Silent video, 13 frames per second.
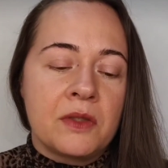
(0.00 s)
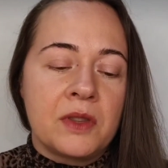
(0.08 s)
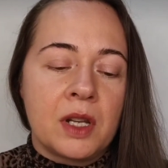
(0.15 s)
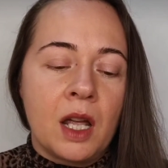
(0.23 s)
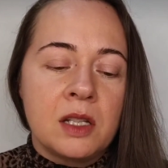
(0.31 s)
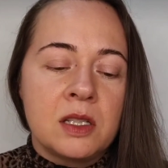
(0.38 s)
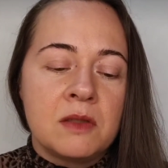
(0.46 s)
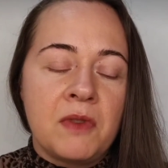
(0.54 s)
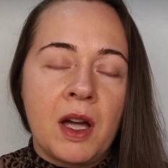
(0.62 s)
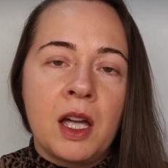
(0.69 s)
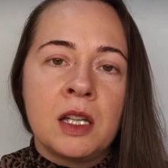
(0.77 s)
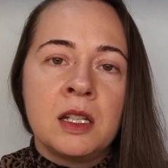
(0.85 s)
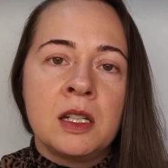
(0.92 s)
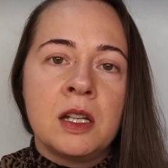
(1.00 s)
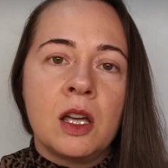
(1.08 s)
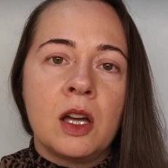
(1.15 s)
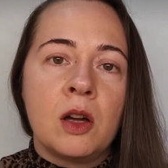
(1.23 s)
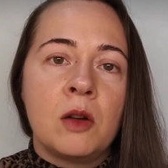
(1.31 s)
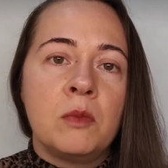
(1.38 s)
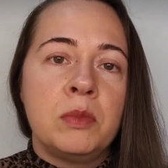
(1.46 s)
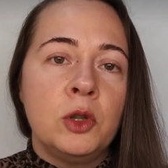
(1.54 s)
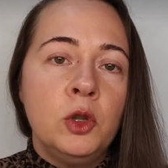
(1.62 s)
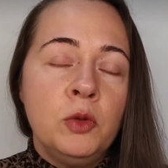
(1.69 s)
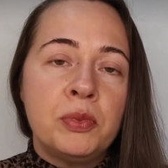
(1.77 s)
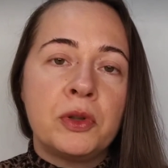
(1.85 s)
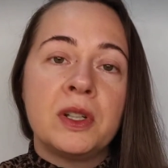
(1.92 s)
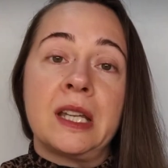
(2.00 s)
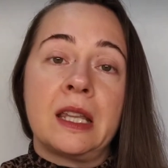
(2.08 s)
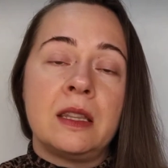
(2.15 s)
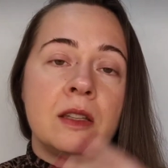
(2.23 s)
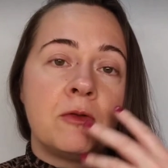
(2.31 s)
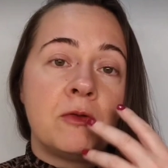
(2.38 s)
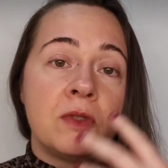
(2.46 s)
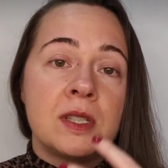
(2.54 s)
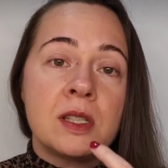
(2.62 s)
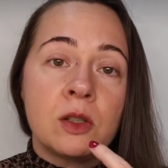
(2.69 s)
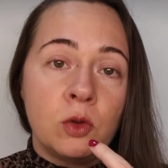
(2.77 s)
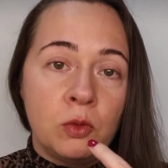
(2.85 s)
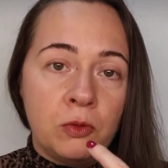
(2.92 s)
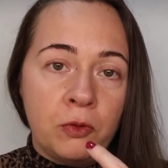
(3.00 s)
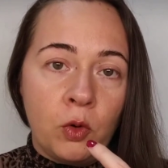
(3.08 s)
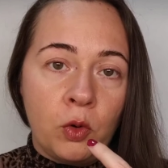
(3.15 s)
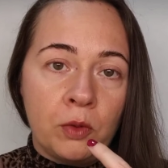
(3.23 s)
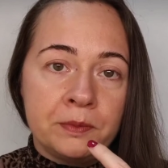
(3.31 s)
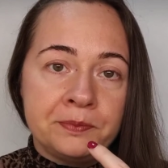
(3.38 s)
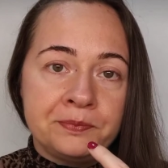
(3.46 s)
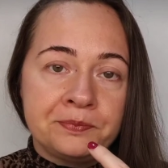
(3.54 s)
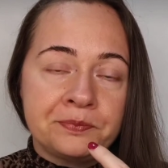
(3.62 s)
that our divine blueprint in the physical form